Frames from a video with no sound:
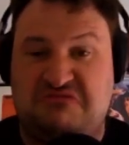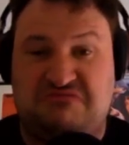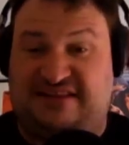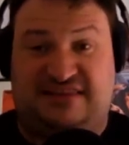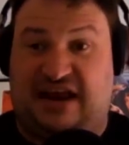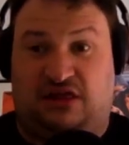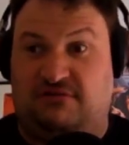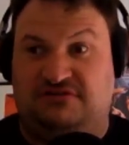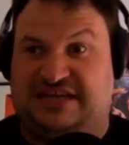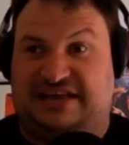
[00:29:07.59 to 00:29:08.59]
that
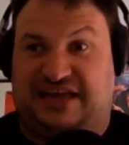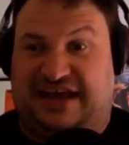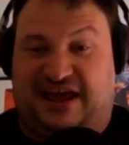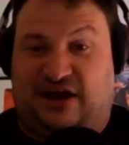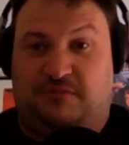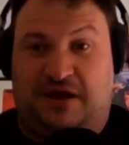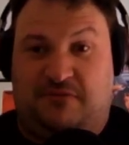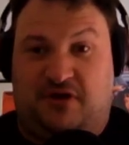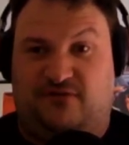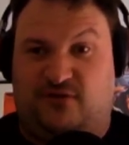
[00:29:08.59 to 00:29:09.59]
alone sounds like that could be a
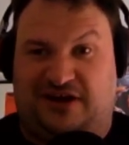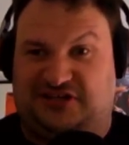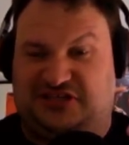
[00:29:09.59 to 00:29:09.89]
movie, right?